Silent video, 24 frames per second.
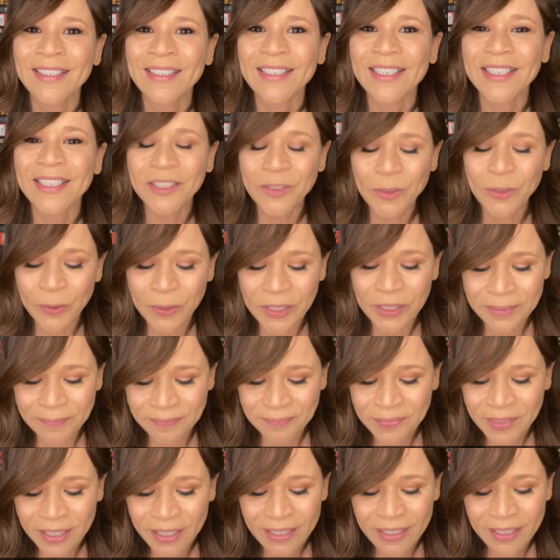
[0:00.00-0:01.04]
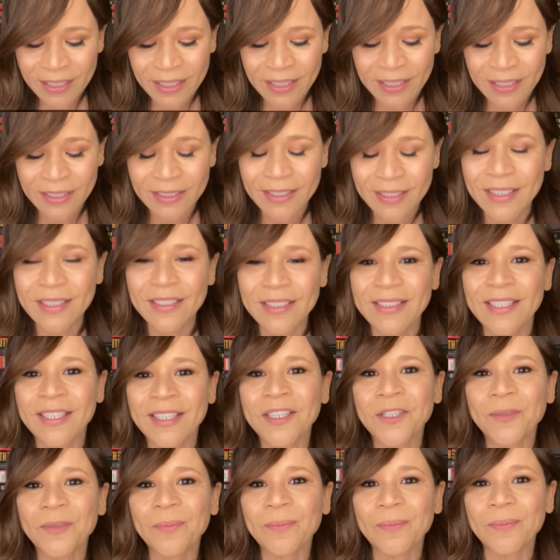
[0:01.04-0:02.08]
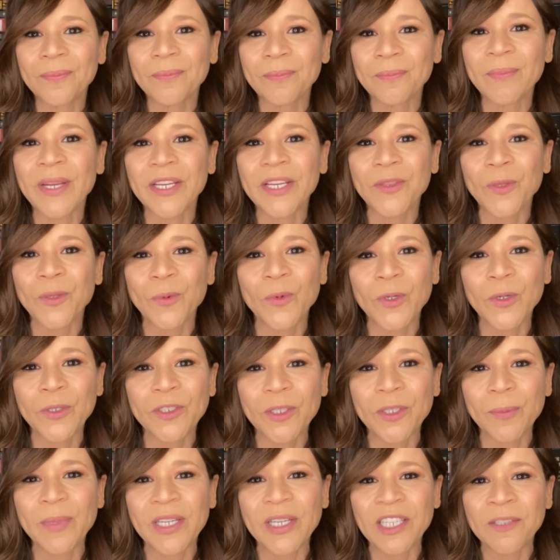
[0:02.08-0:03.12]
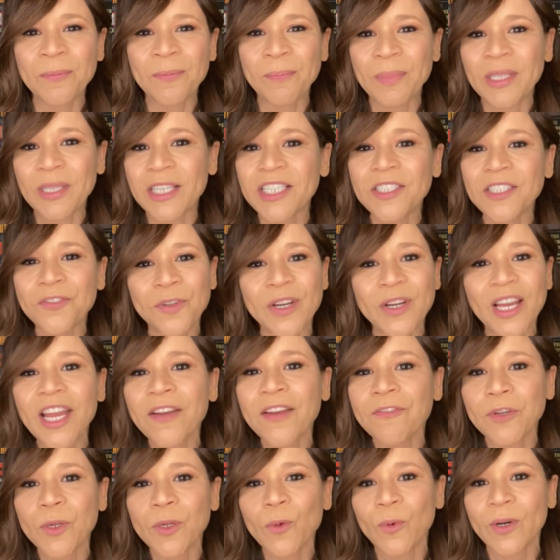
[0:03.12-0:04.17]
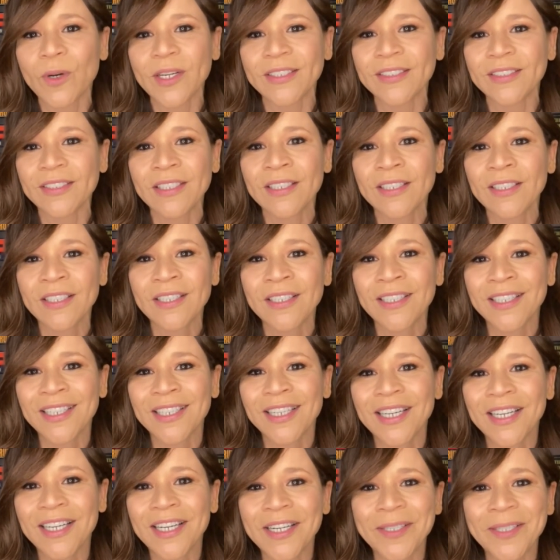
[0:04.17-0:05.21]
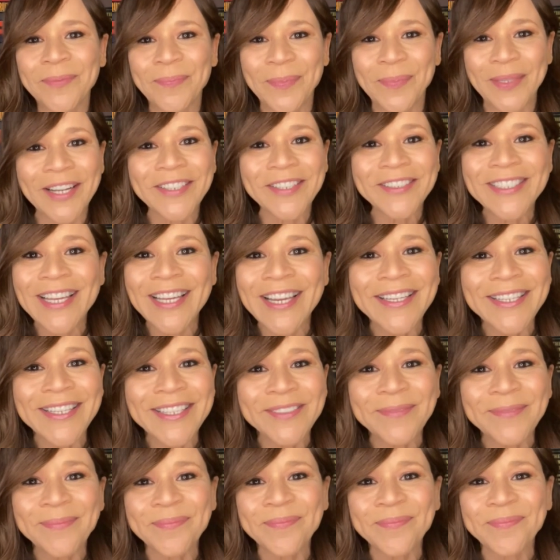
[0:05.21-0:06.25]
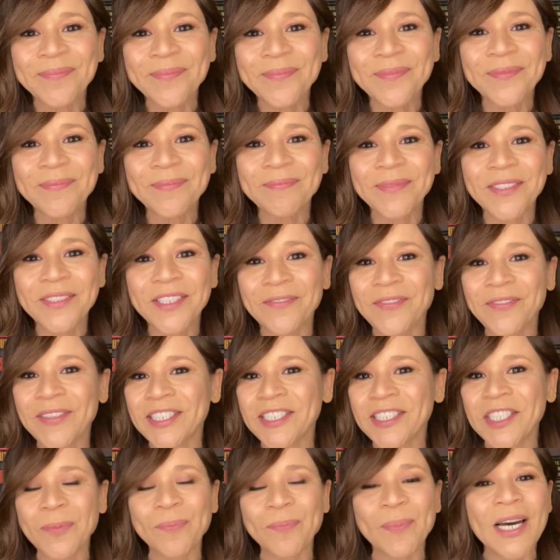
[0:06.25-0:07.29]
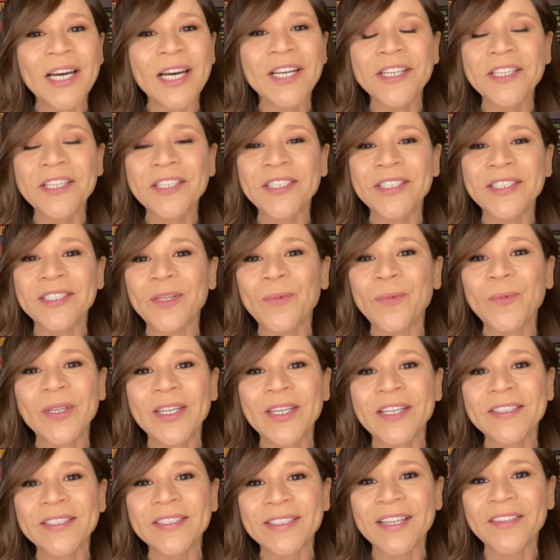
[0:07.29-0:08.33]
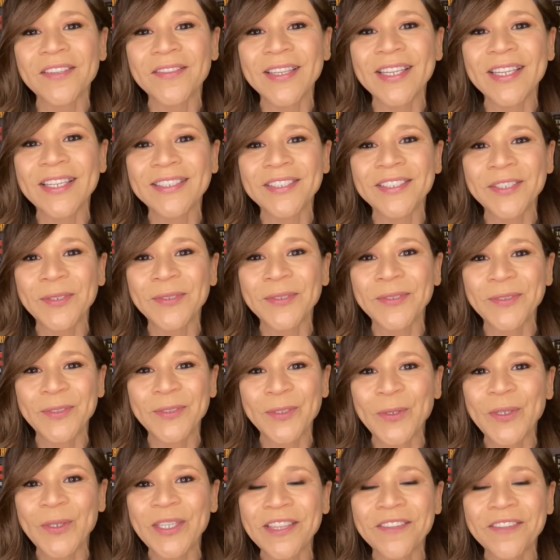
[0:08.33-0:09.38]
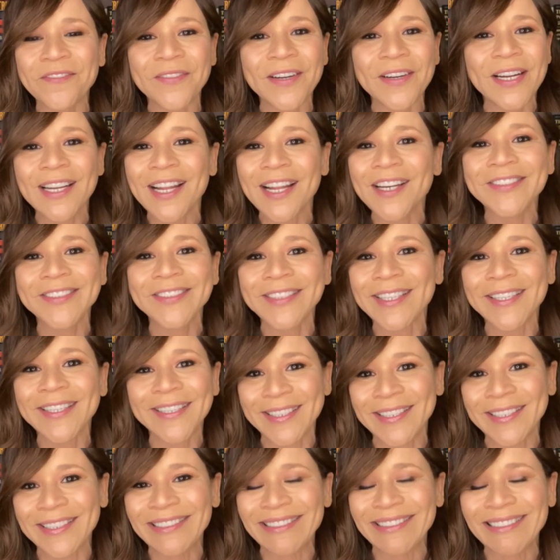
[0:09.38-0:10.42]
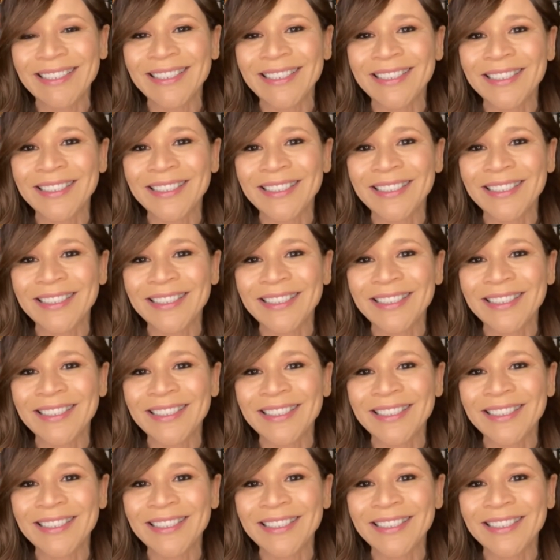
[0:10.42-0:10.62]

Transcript: I do it just to help make the world a better place for everyone. But I'll take it. If it inspires someone else out there to join the fight, I'll take it.